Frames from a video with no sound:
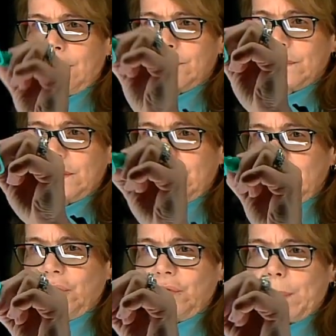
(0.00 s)
this is
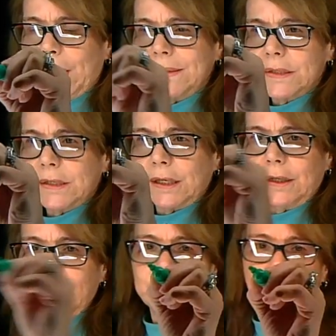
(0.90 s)
just
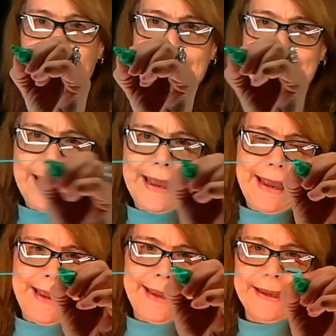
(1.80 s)
benzene,
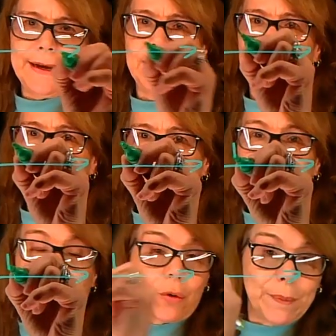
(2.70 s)
and I'm
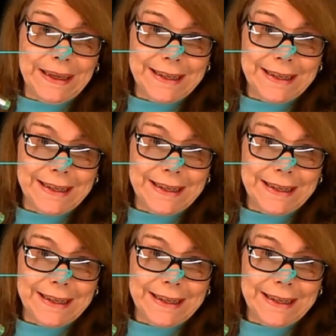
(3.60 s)
performing a